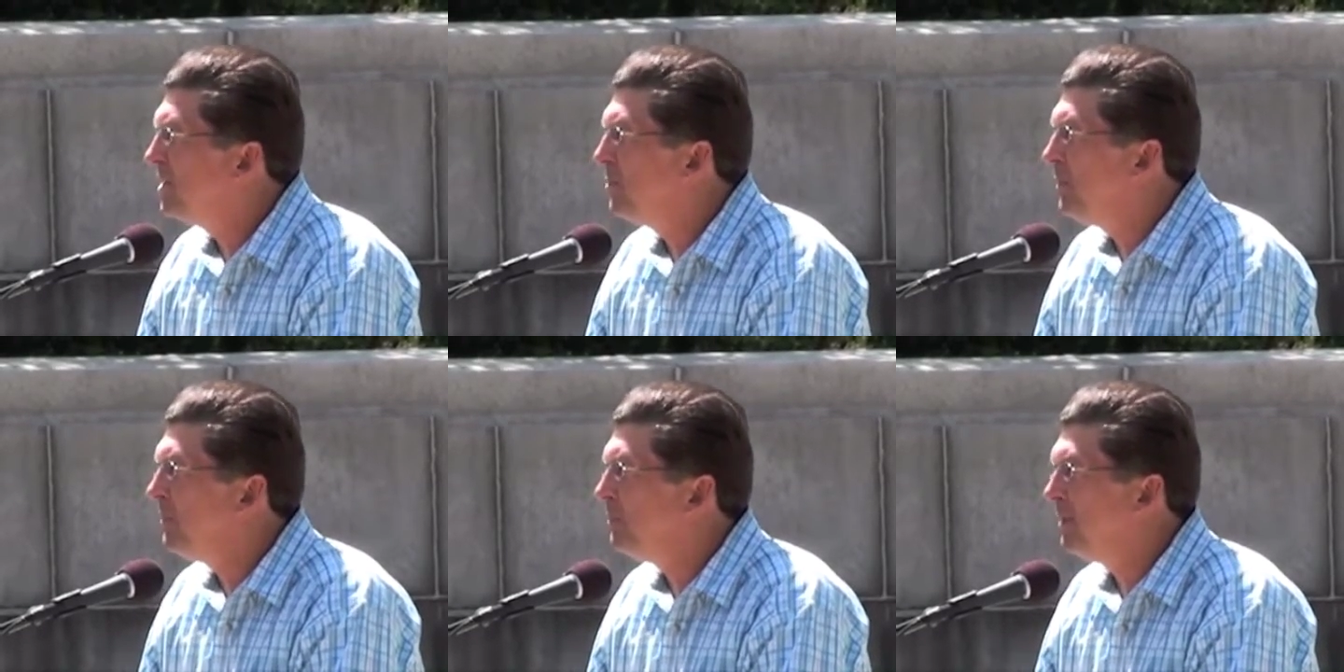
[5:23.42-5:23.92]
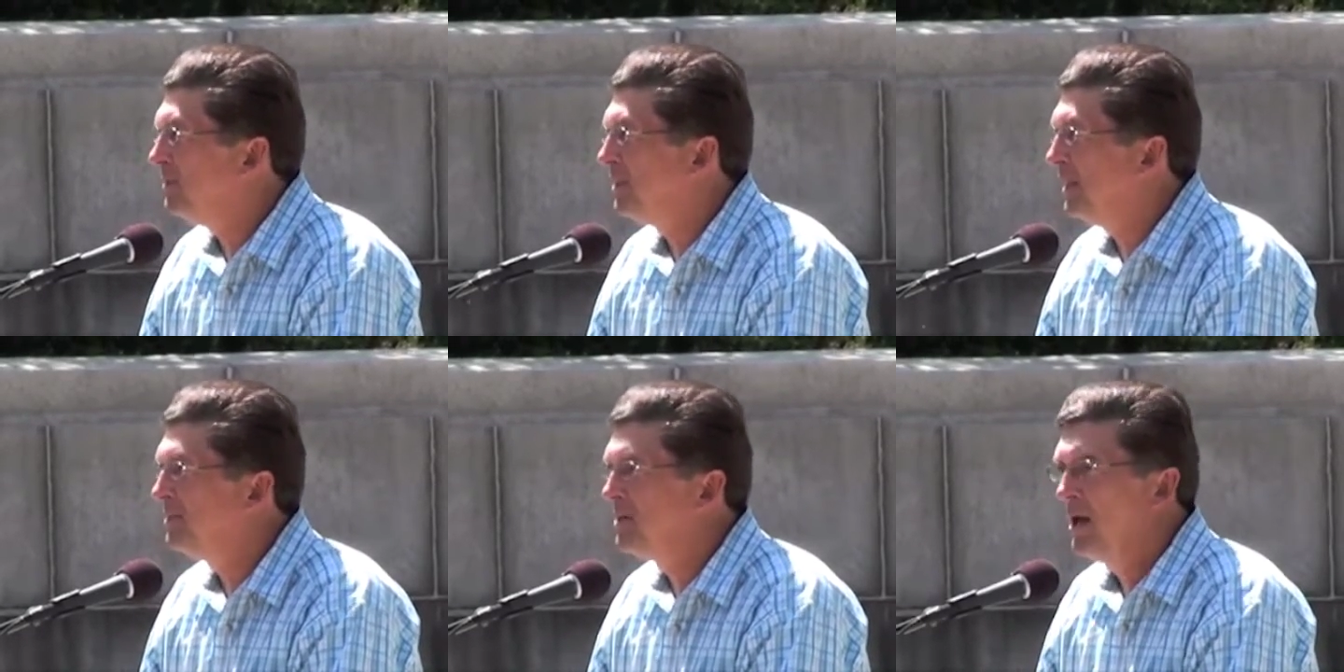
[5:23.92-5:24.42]
to the people and
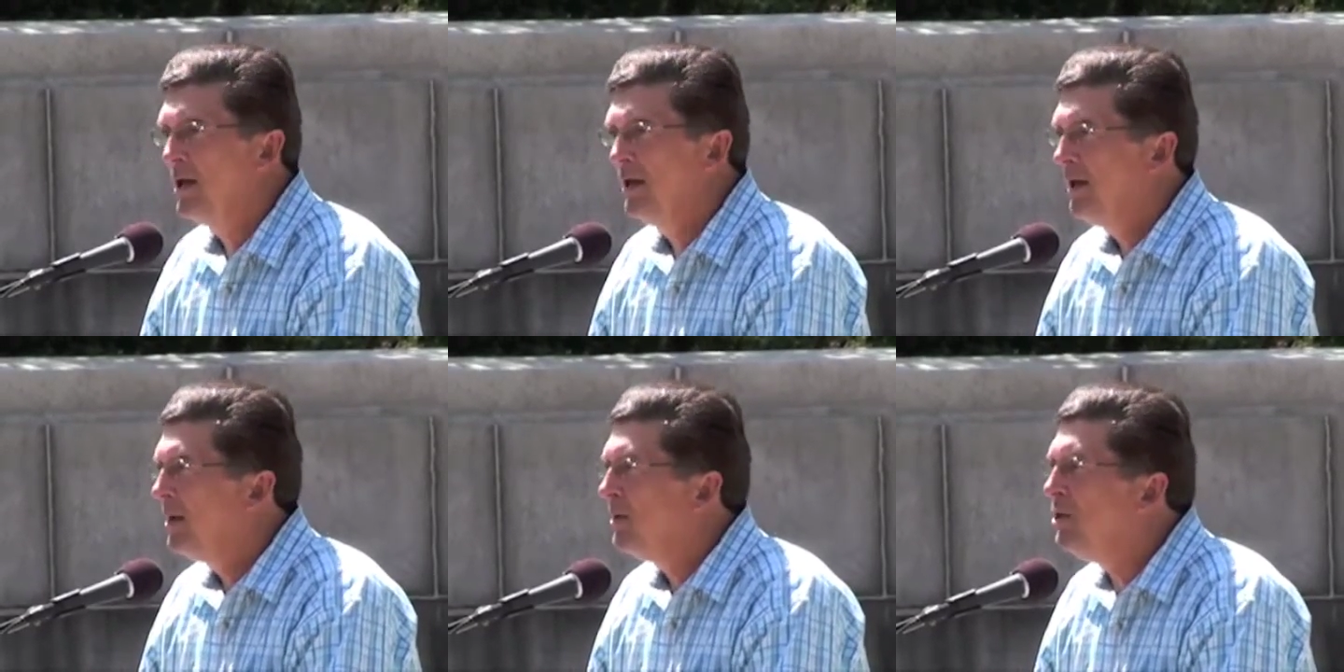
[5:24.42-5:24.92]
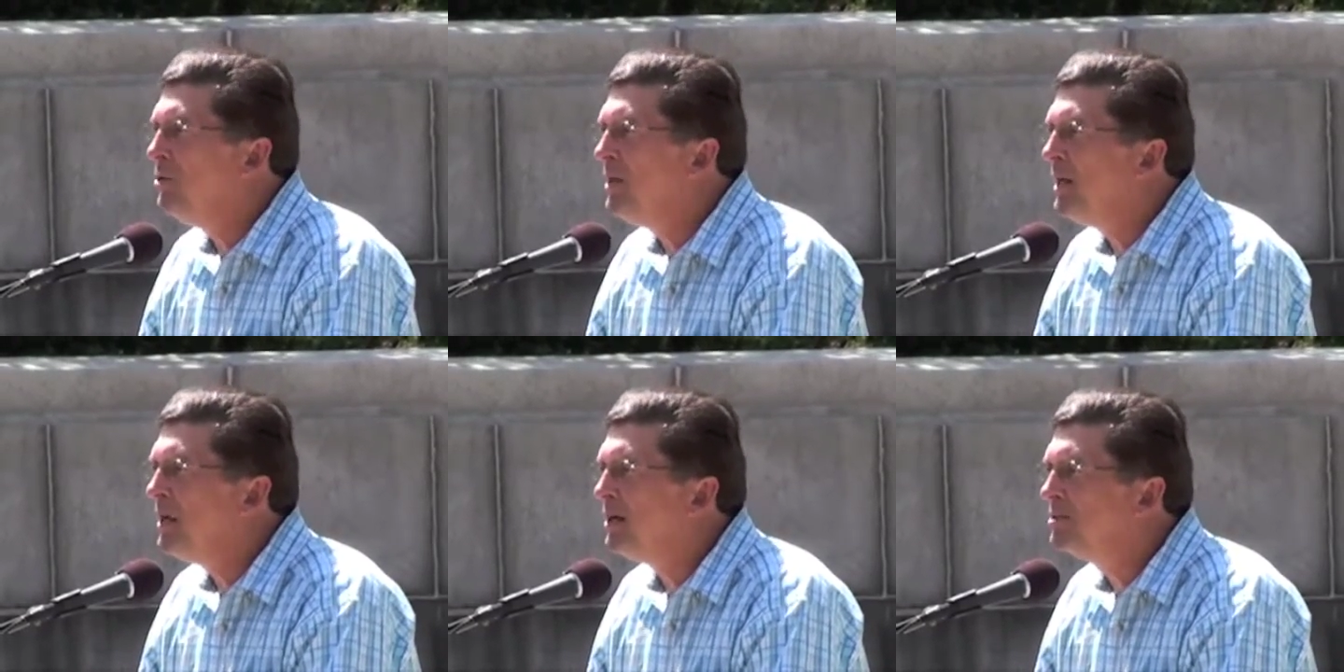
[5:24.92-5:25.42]
says, you
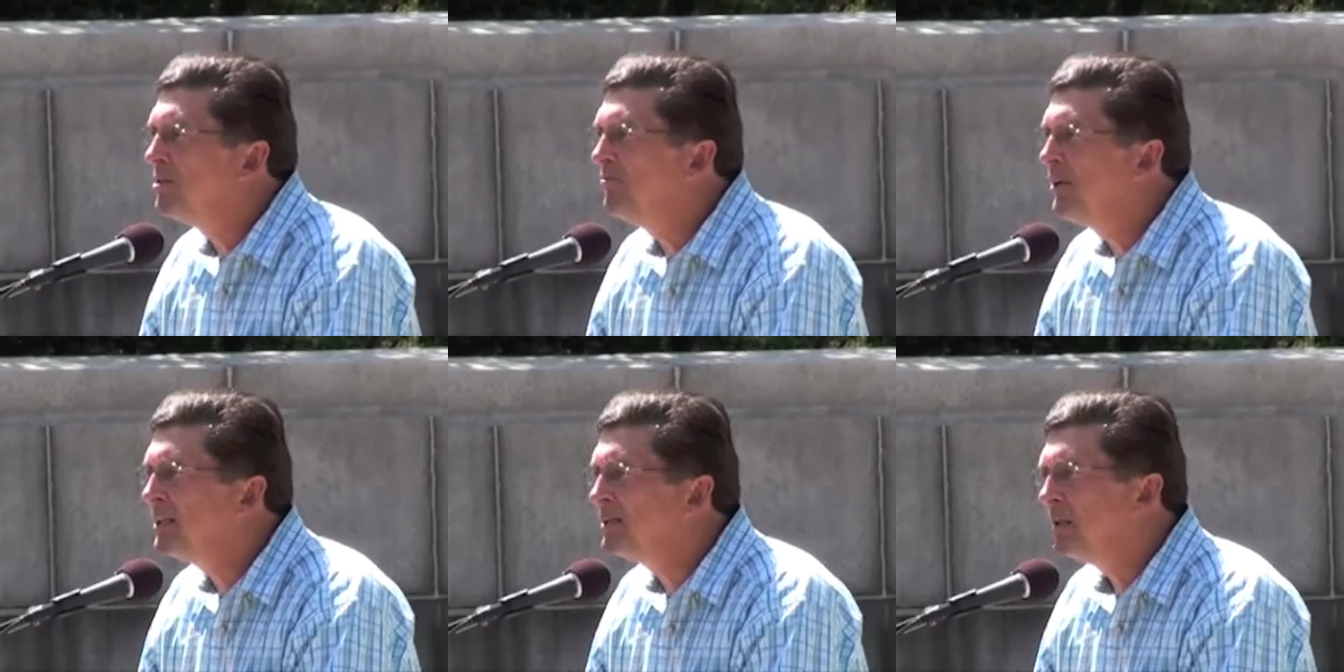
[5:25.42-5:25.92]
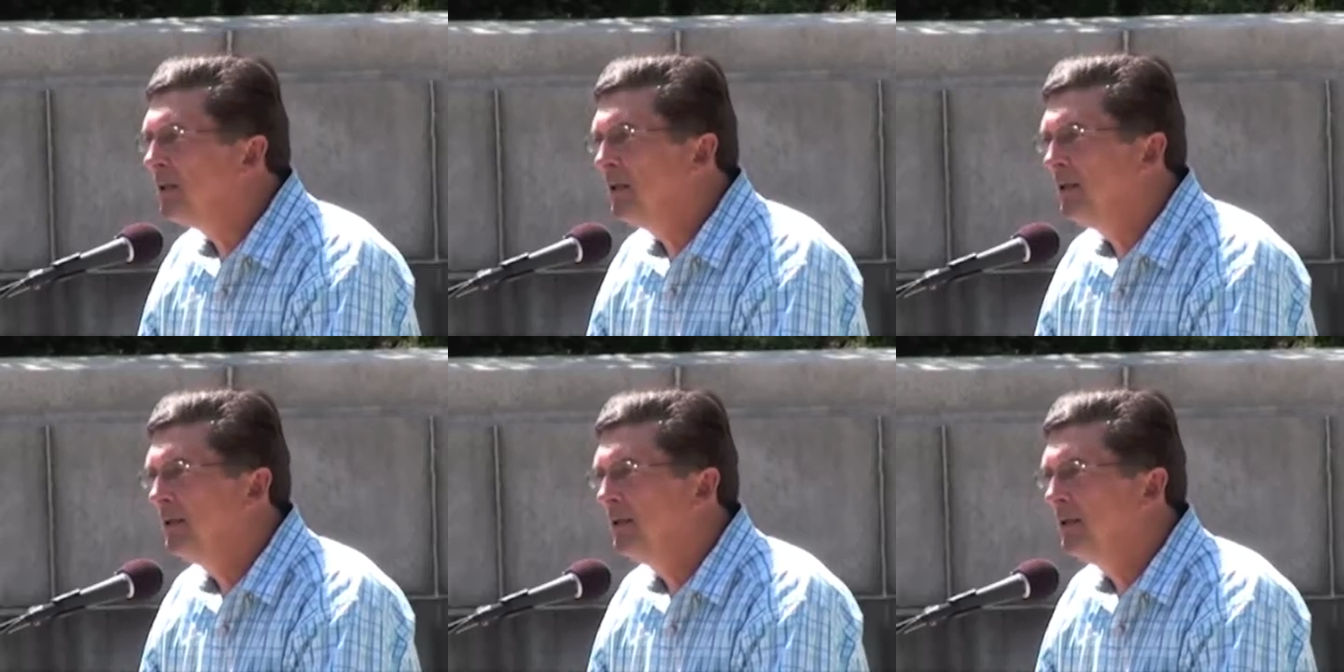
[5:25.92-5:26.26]
need us to fix it.